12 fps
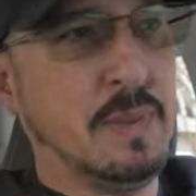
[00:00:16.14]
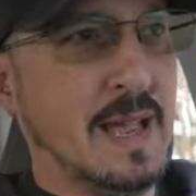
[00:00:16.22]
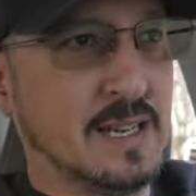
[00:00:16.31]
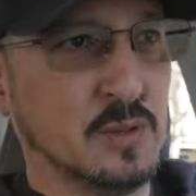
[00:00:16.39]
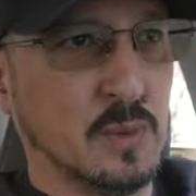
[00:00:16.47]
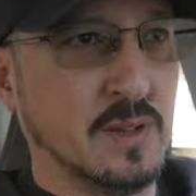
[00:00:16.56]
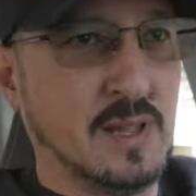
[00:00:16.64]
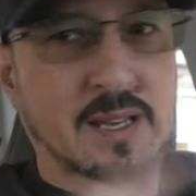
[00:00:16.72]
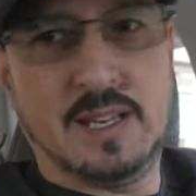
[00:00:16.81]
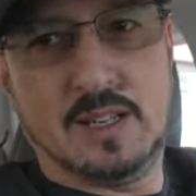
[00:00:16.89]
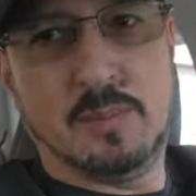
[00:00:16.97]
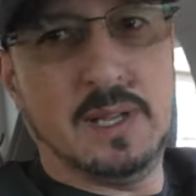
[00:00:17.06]
back to where they
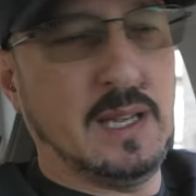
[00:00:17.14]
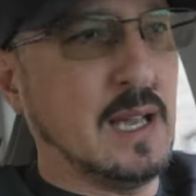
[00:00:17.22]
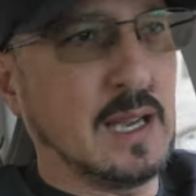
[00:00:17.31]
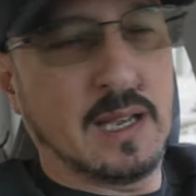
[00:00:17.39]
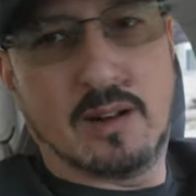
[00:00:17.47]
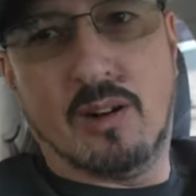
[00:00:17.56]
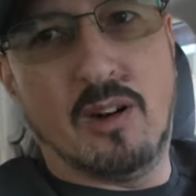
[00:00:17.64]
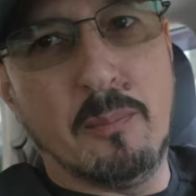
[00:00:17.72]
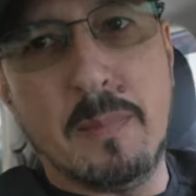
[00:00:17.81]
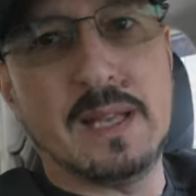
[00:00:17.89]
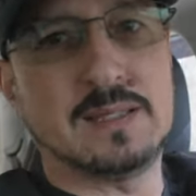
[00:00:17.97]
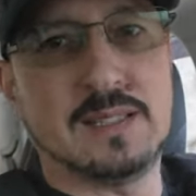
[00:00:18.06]
need to be. I got all
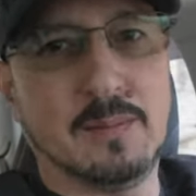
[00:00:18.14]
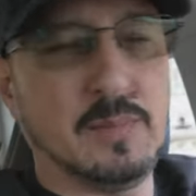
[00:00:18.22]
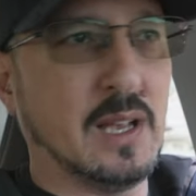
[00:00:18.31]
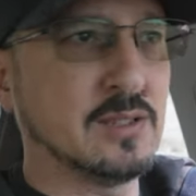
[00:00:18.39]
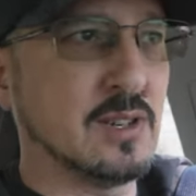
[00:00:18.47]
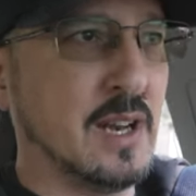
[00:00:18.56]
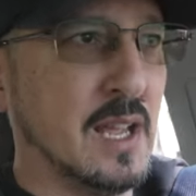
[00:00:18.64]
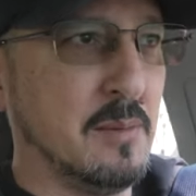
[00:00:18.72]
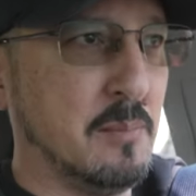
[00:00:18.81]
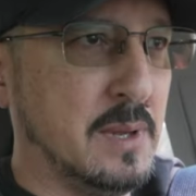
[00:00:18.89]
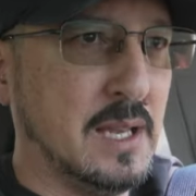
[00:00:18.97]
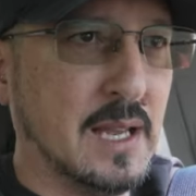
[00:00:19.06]
messed up yesterday
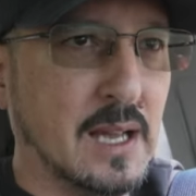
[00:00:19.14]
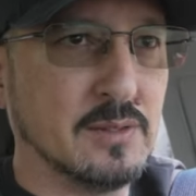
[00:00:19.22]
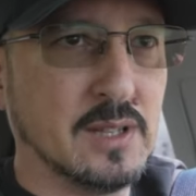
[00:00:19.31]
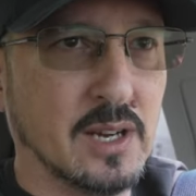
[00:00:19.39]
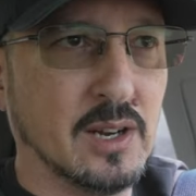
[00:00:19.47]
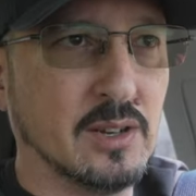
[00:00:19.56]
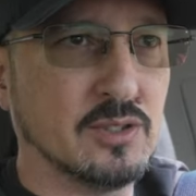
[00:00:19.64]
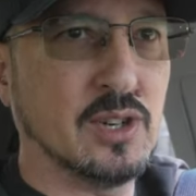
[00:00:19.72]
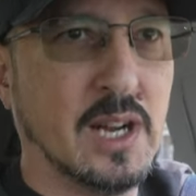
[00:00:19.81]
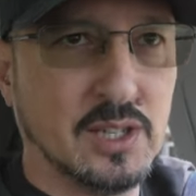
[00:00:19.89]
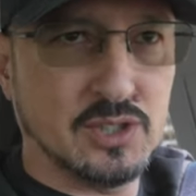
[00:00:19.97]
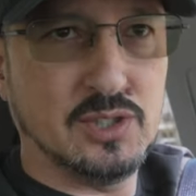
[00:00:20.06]
being out there
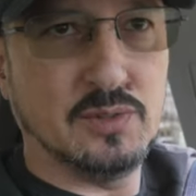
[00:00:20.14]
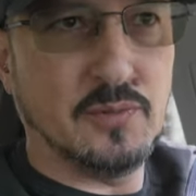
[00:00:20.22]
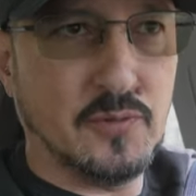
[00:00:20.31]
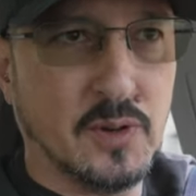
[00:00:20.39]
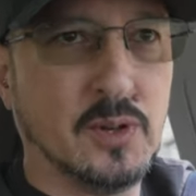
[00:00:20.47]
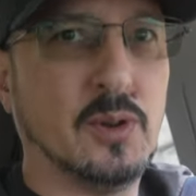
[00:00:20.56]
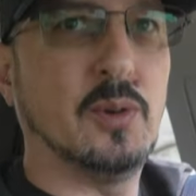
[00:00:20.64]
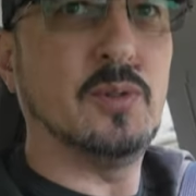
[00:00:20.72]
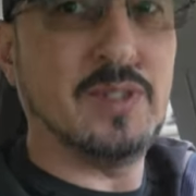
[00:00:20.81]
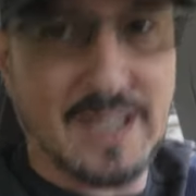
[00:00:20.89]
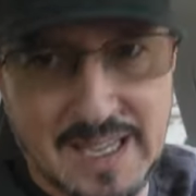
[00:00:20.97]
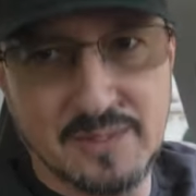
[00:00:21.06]
trying to shoot
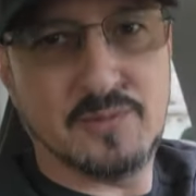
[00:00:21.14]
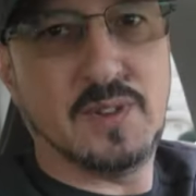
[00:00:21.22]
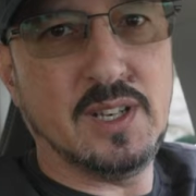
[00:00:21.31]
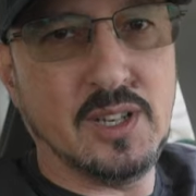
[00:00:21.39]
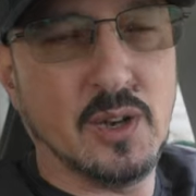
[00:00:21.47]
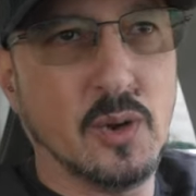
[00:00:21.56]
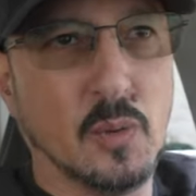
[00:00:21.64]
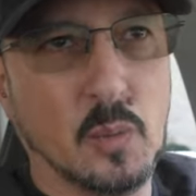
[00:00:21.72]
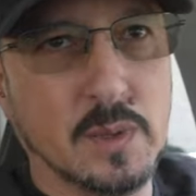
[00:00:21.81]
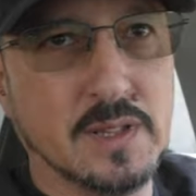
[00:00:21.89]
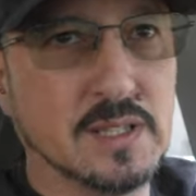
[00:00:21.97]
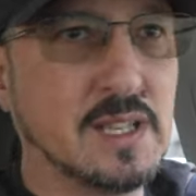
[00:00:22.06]
photos and video
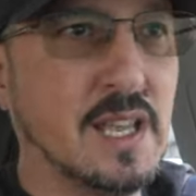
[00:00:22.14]
with this